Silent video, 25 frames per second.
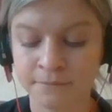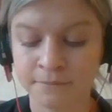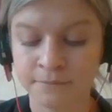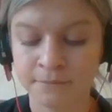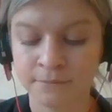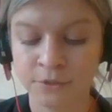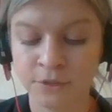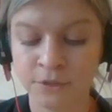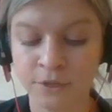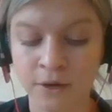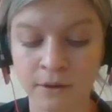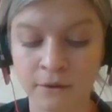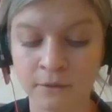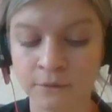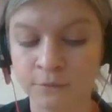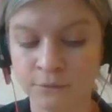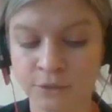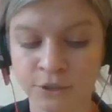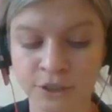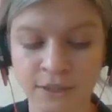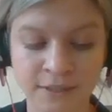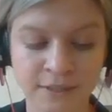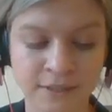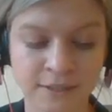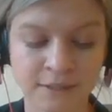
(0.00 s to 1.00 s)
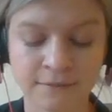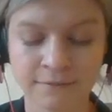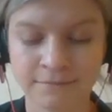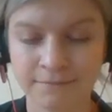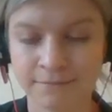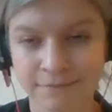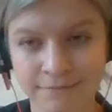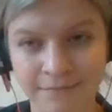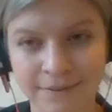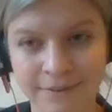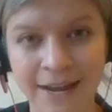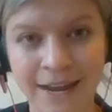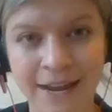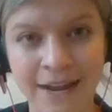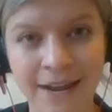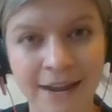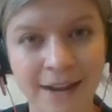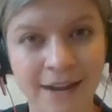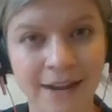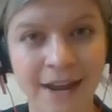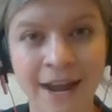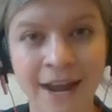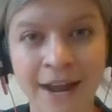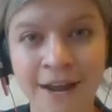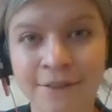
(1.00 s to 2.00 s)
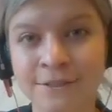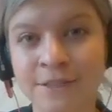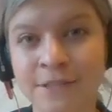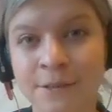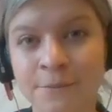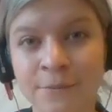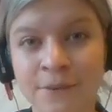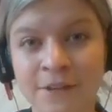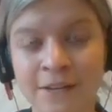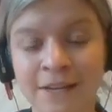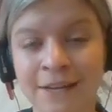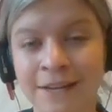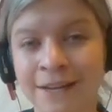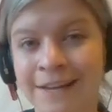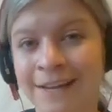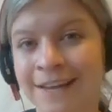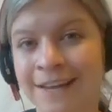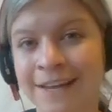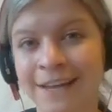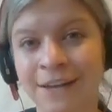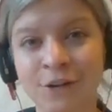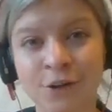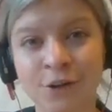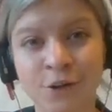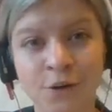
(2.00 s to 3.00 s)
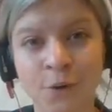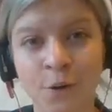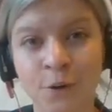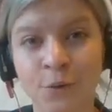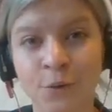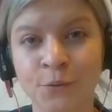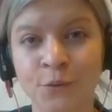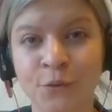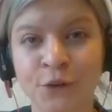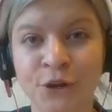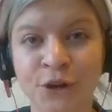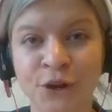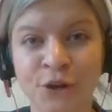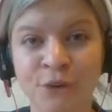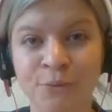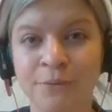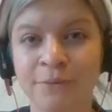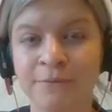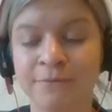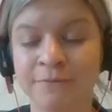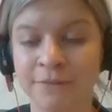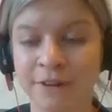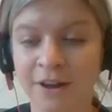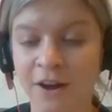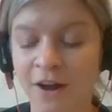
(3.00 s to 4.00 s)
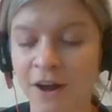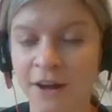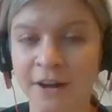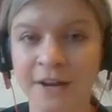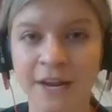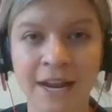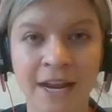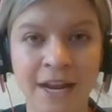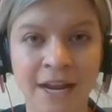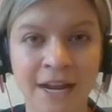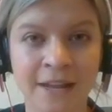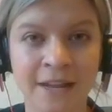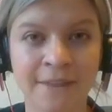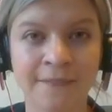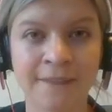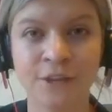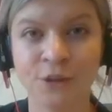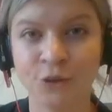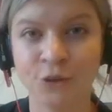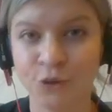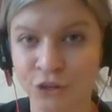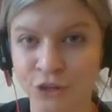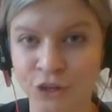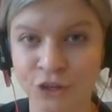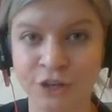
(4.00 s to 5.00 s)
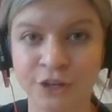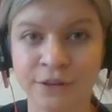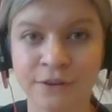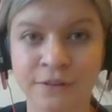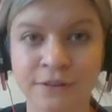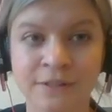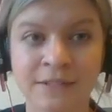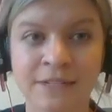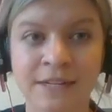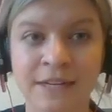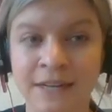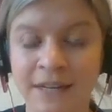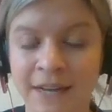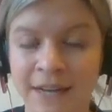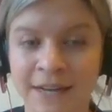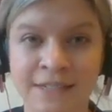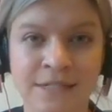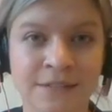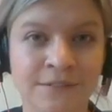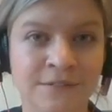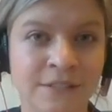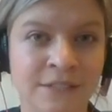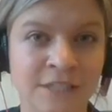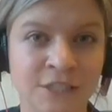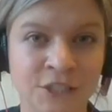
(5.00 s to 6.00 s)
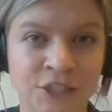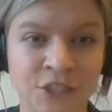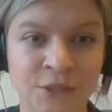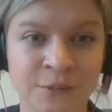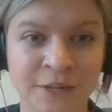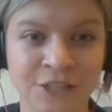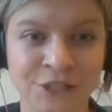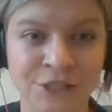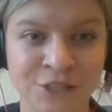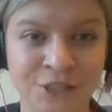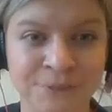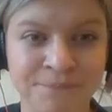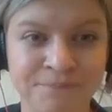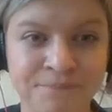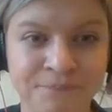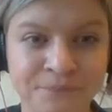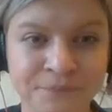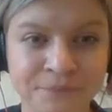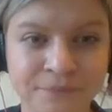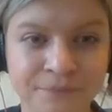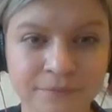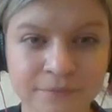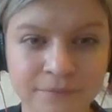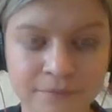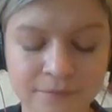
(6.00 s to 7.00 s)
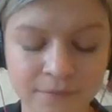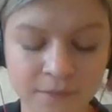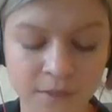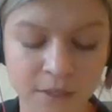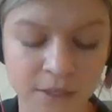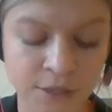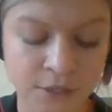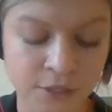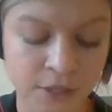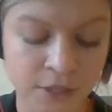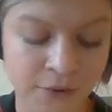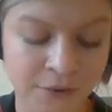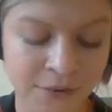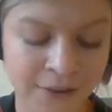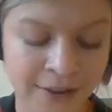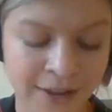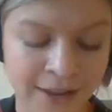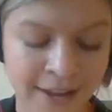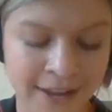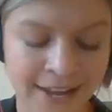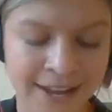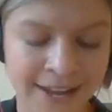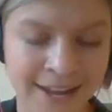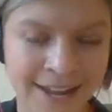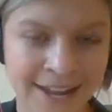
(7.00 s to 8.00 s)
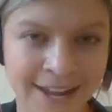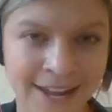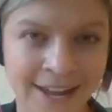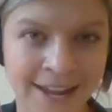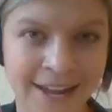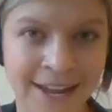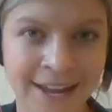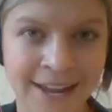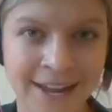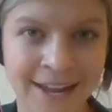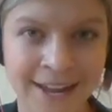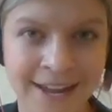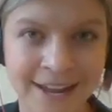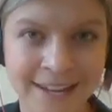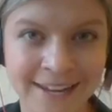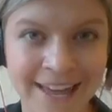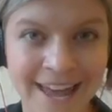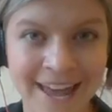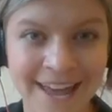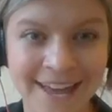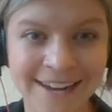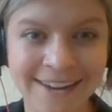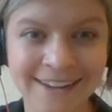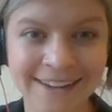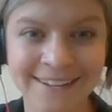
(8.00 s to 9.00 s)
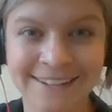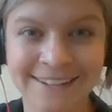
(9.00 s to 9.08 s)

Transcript: So just have something in your cold room on hand that you can use in case of a situation. So again,